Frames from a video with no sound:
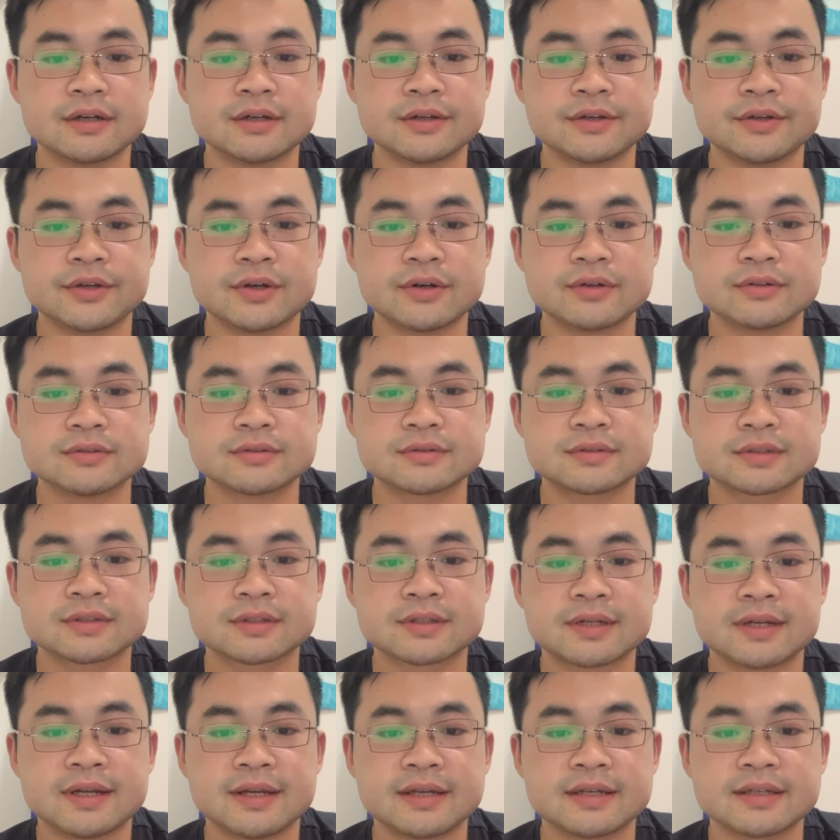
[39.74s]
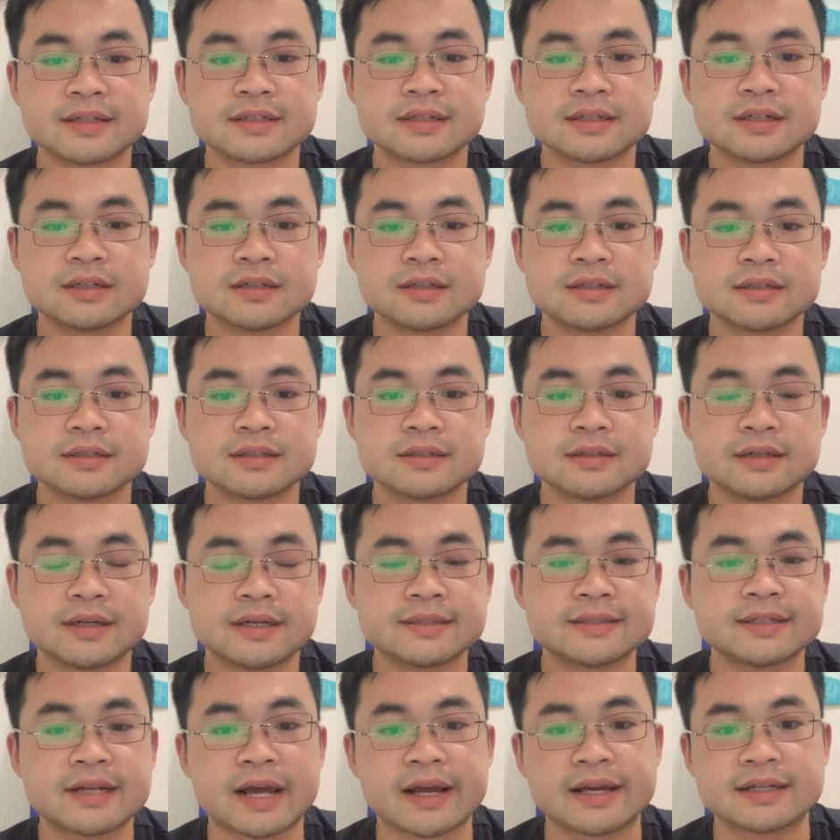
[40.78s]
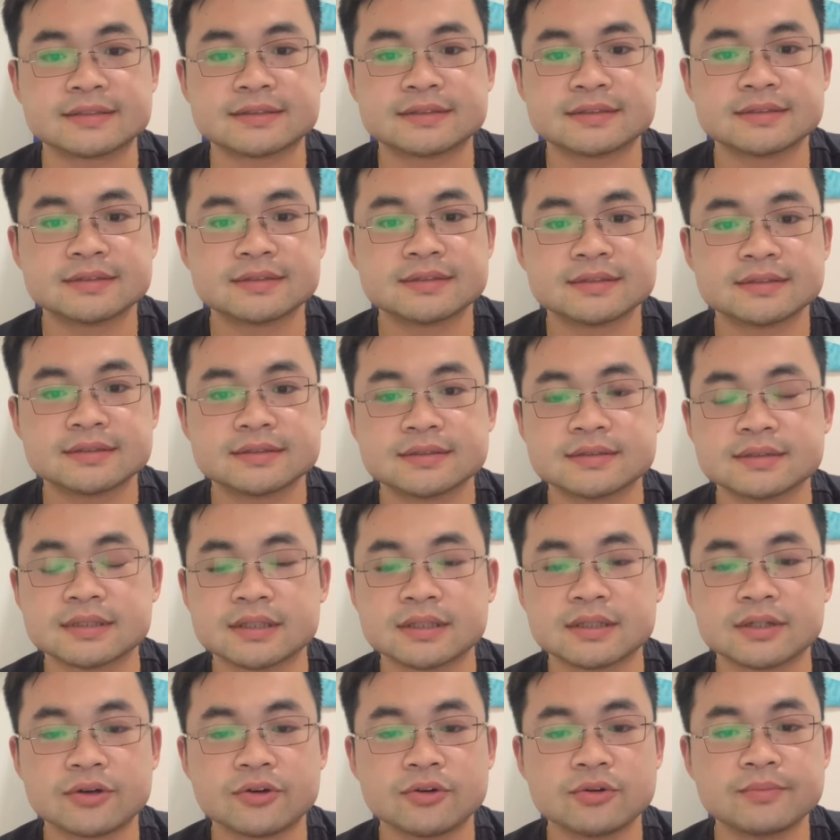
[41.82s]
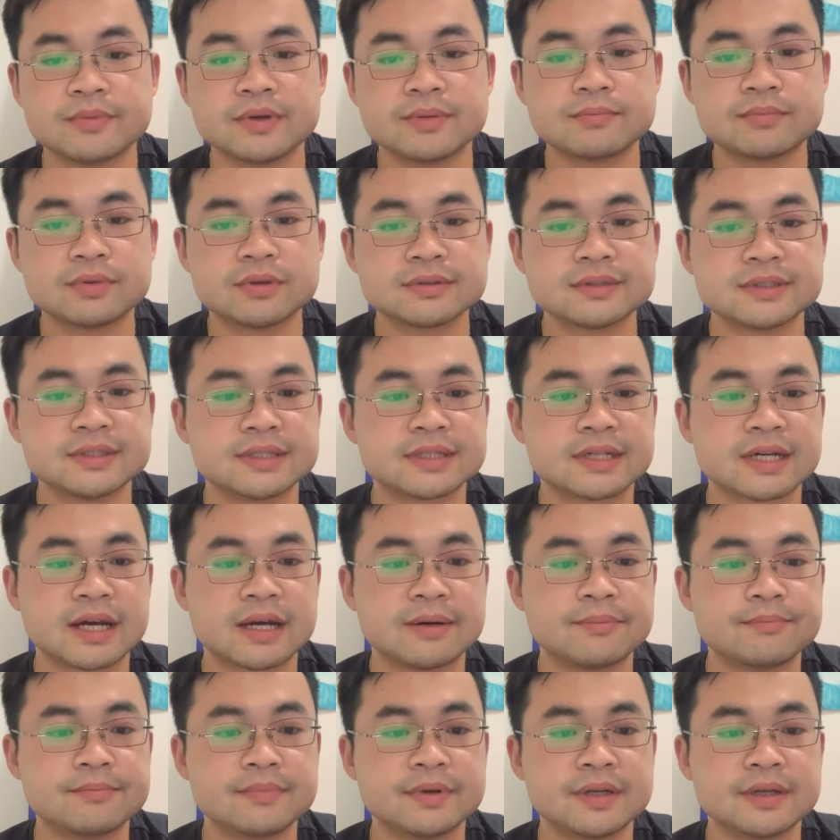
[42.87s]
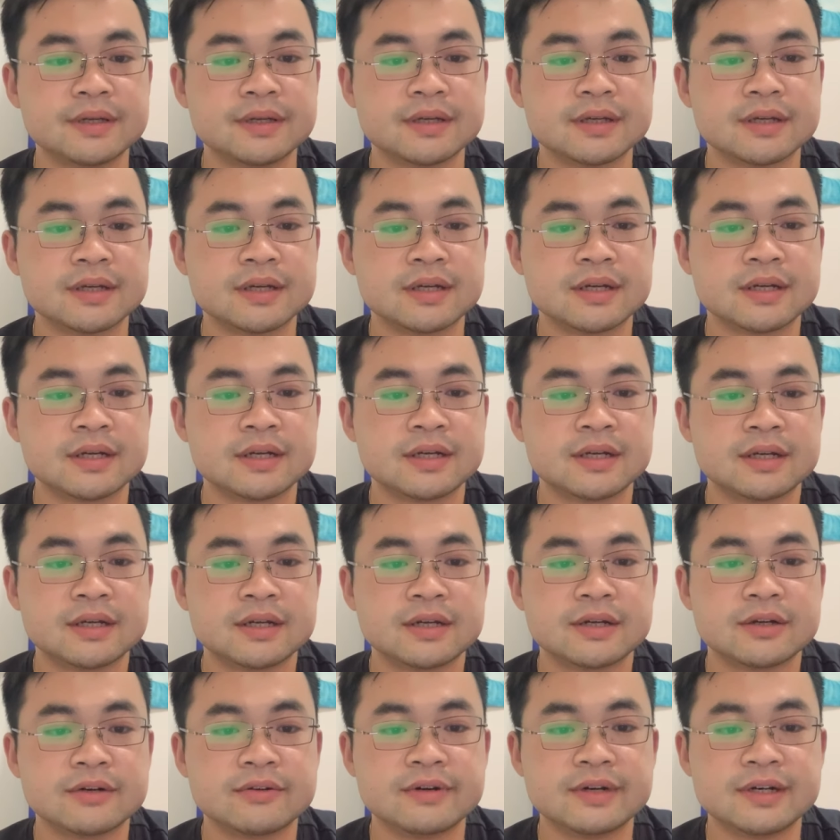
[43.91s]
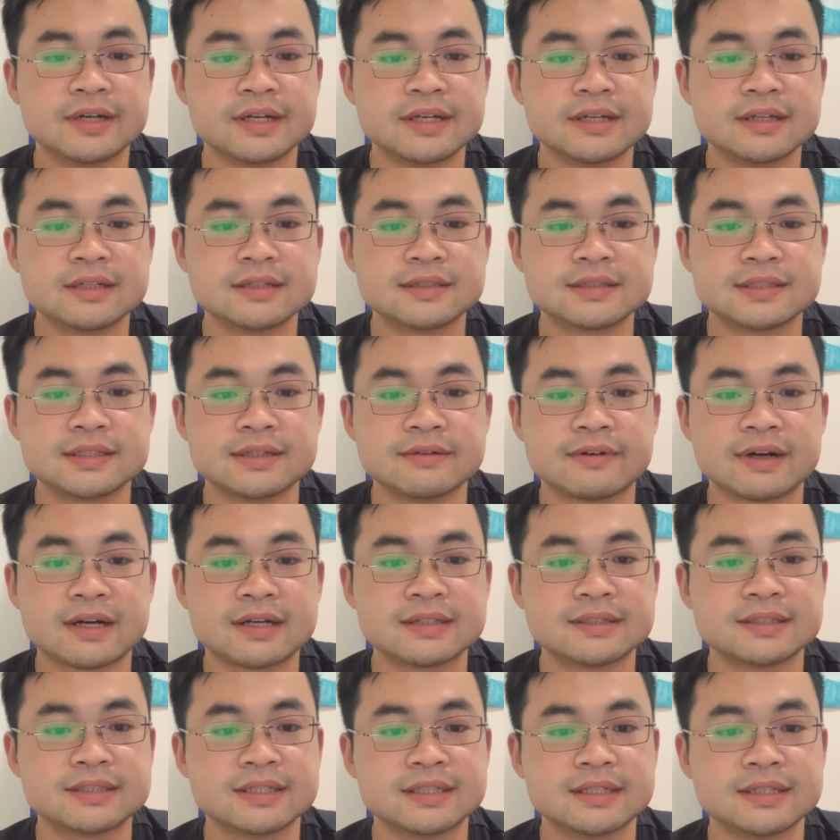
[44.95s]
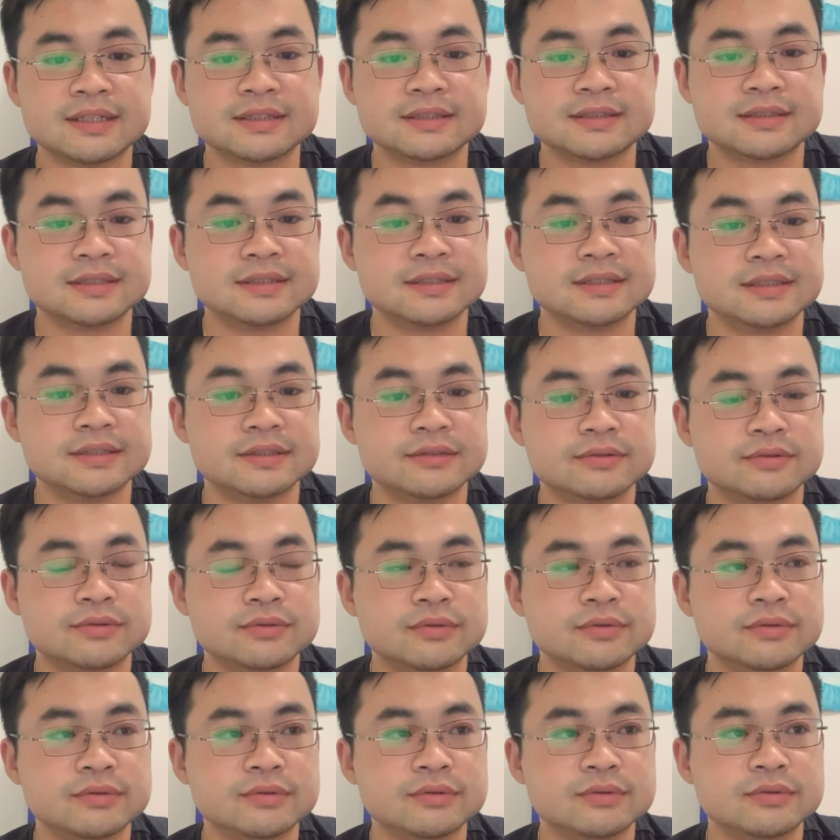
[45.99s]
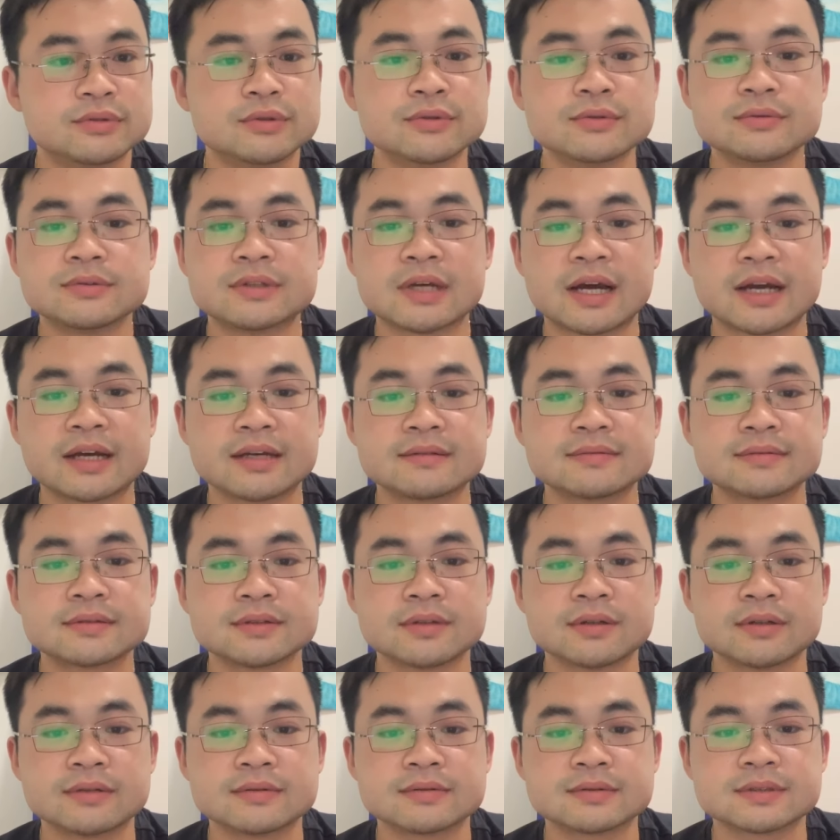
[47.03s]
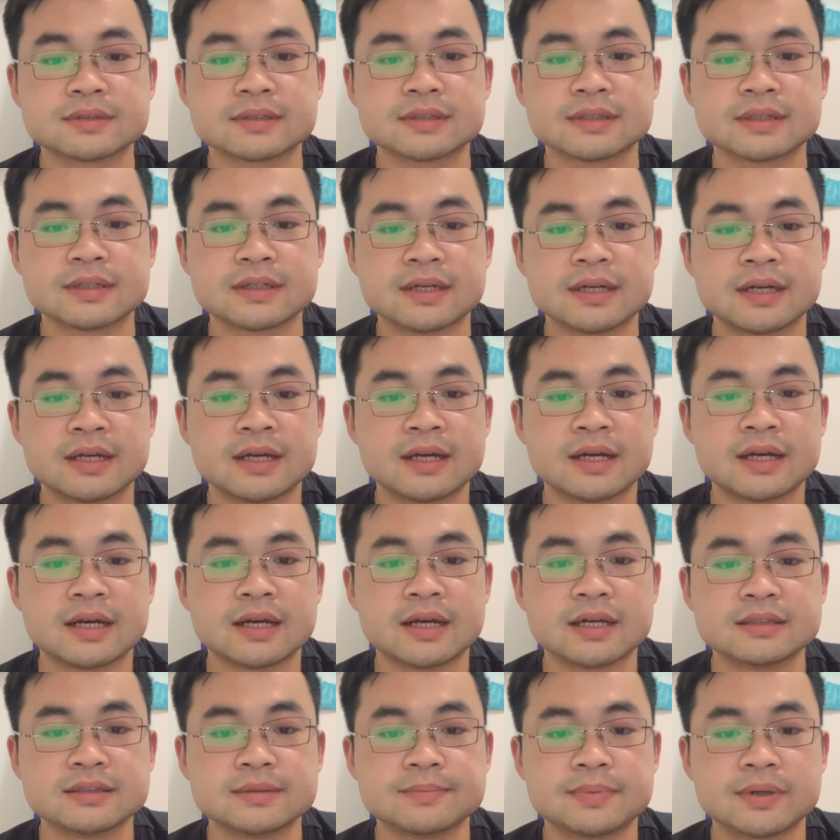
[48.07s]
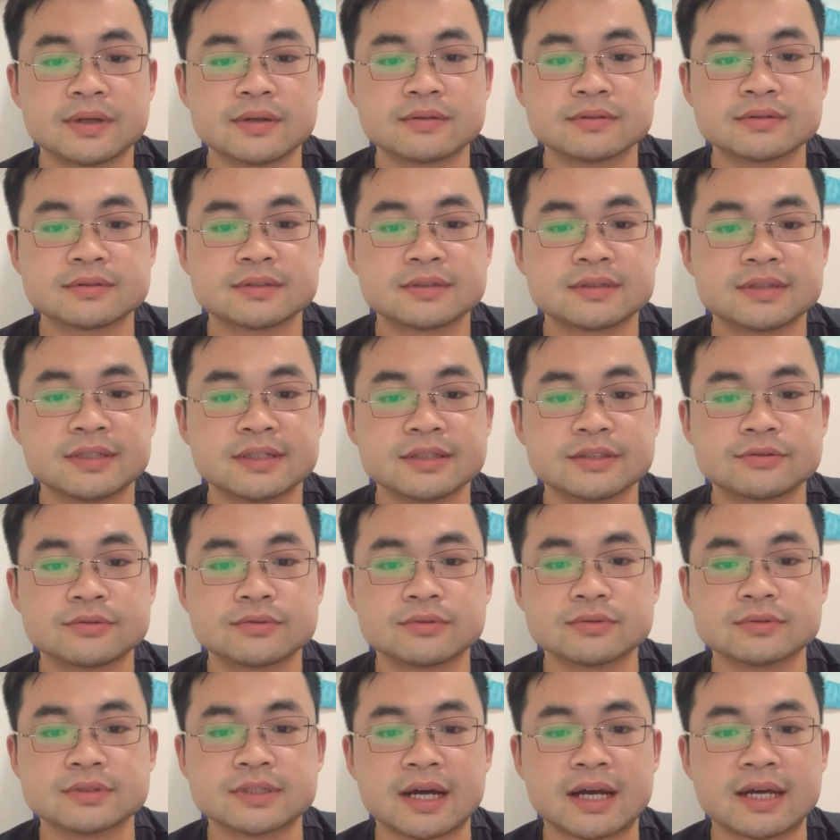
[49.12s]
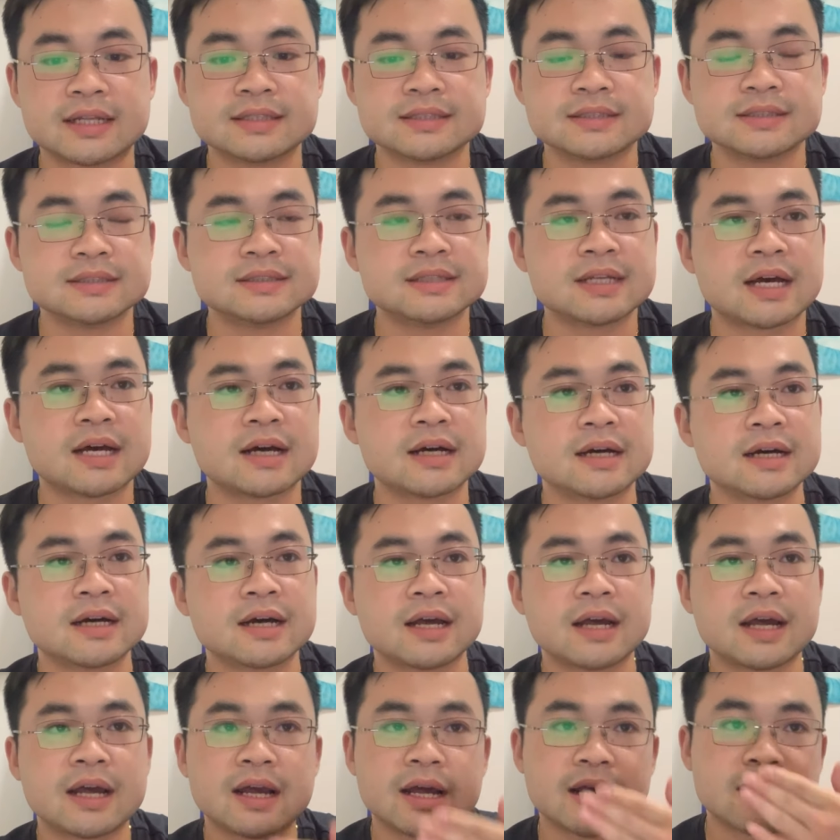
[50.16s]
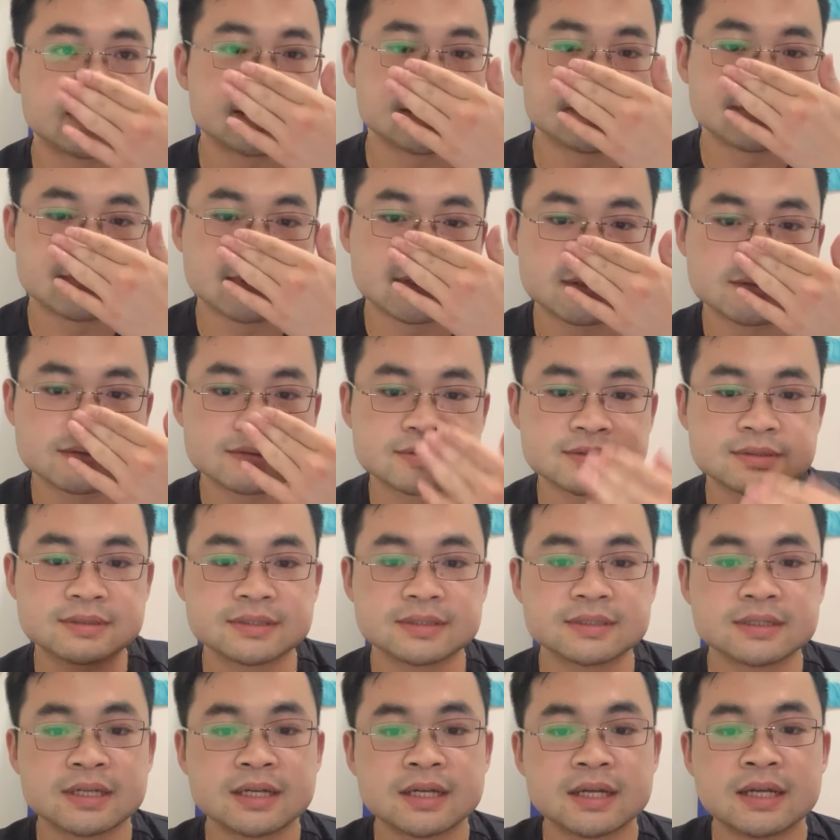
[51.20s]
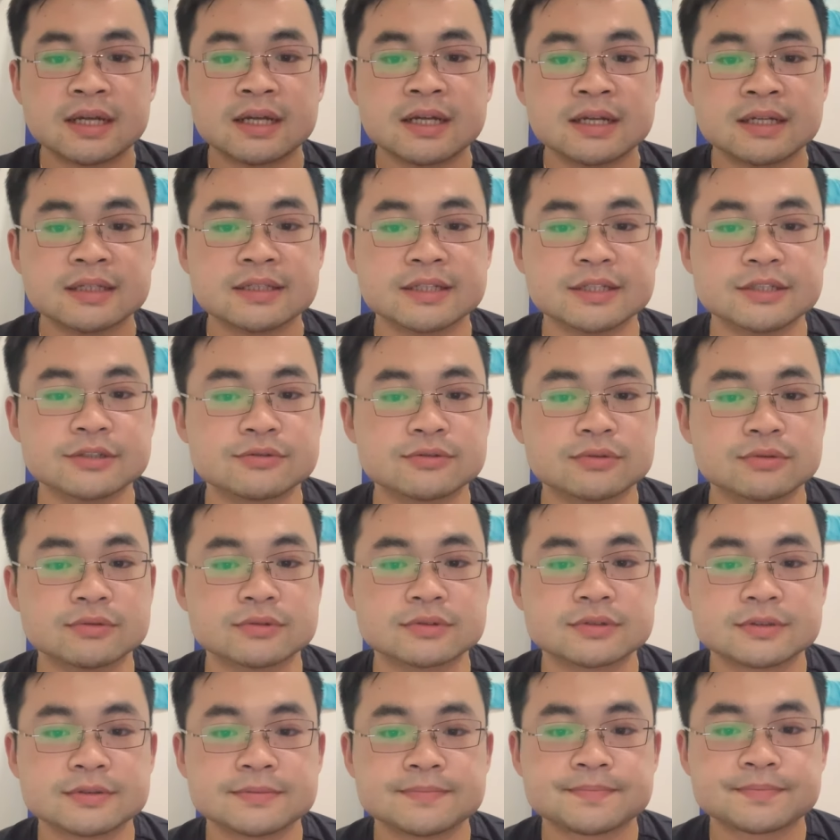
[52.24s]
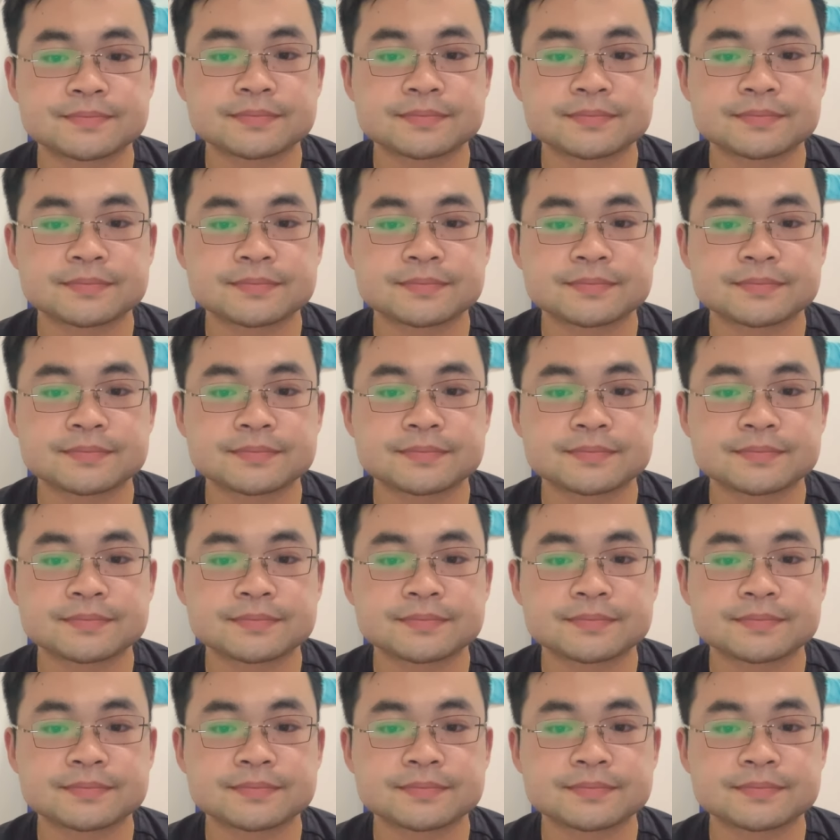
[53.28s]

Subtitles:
used clinical analysis. The human body can be really divided into two types of the adipose tissues and non-adipose tissues.